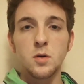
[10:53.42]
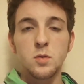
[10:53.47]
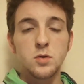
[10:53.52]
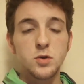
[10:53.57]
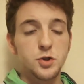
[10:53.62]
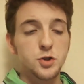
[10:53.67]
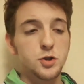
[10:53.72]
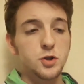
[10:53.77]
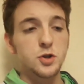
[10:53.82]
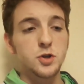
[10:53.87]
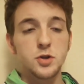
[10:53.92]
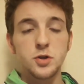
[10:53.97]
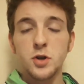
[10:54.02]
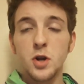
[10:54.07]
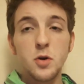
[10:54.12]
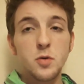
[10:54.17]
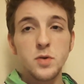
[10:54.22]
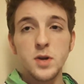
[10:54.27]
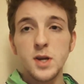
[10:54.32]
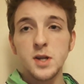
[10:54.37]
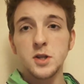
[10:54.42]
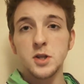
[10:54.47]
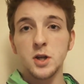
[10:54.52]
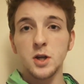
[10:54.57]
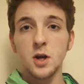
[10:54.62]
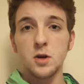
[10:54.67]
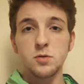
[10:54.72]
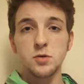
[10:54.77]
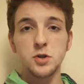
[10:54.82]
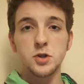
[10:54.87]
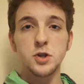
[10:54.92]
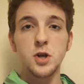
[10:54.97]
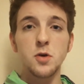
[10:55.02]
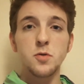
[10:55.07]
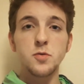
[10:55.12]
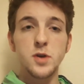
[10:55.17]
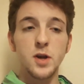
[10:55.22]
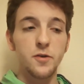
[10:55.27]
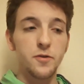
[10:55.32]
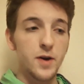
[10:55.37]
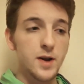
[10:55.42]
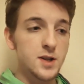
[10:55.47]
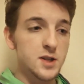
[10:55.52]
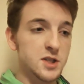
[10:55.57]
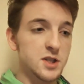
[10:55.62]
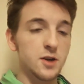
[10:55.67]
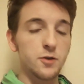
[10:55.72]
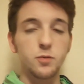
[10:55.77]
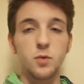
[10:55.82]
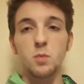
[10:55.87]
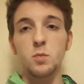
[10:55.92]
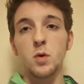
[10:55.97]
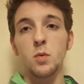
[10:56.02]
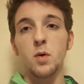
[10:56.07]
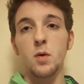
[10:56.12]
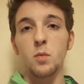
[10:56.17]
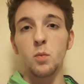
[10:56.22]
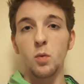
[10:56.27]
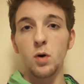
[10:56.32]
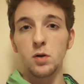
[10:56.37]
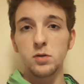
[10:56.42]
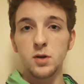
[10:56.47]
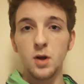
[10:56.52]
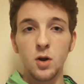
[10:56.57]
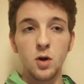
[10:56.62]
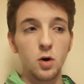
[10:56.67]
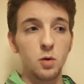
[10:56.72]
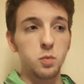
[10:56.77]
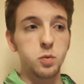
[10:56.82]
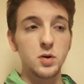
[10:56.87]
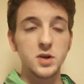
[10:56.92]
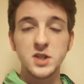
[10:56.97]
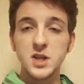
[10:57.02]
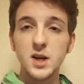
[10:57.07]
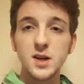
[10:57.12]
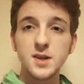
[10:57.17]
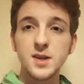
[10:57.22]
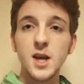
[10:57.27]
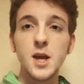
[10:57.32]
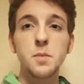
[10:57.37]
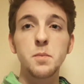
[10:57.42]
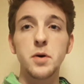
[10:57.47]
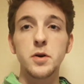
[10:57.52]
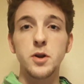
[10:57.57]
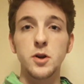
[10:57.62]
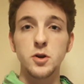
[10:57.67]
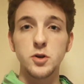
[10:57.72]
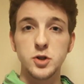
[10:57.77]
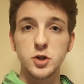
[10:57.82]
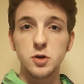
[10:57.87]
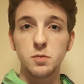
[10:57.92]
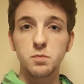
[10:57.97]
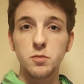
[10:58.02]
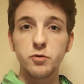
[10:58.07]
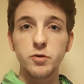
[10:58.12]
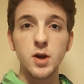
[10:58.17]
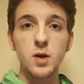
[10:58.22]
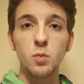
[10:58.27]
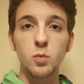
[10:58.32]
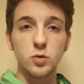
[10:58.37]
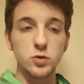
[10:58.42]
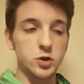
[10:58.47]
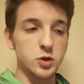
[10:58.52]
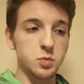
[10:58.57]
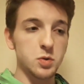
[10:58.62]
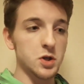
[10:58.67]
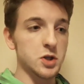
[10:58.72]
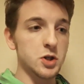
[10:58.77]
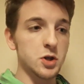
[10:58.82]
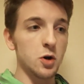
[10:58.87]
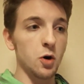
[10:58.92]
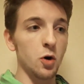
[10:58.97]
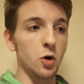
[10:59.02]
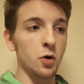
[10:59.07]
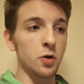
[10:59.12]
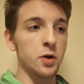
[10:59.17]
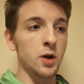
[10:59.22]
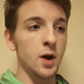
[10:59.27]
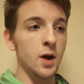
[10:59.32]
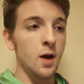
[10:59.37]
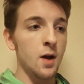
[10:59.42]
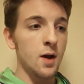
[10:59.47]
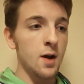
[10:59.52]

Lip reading: There was just no need to go so defensive when we went 1-0 up. We sat deeper than a submarine once we scored.